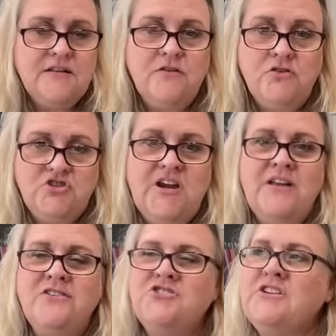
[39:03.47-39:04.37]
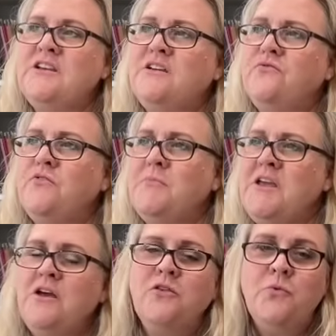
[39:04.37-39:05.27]
a little challenging for
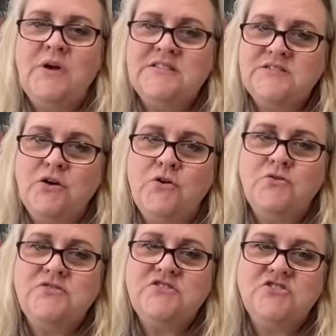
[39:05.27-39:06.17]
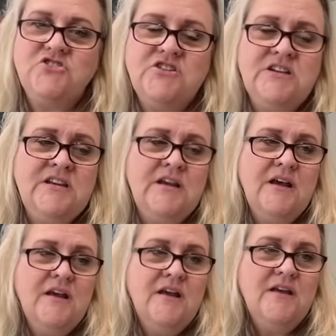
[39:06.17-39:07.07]
me on the West Coast. She
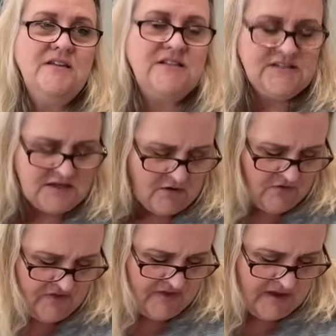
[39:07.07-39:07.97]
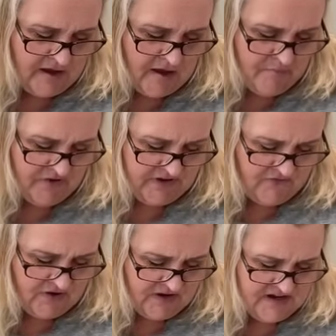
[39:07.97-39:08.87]
does everything, I
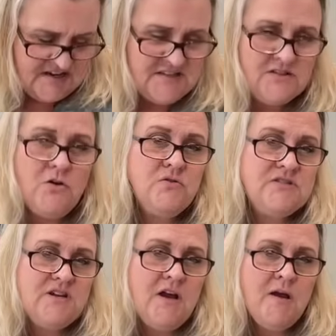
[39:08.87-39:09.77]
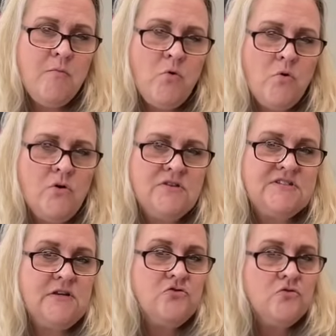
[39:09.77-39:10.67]
believe, on East Coast time or
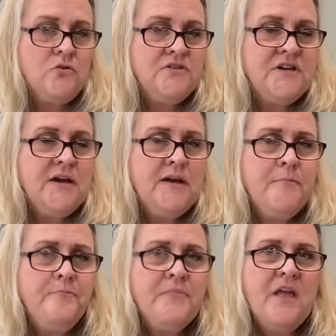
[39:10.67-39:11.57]
Central time,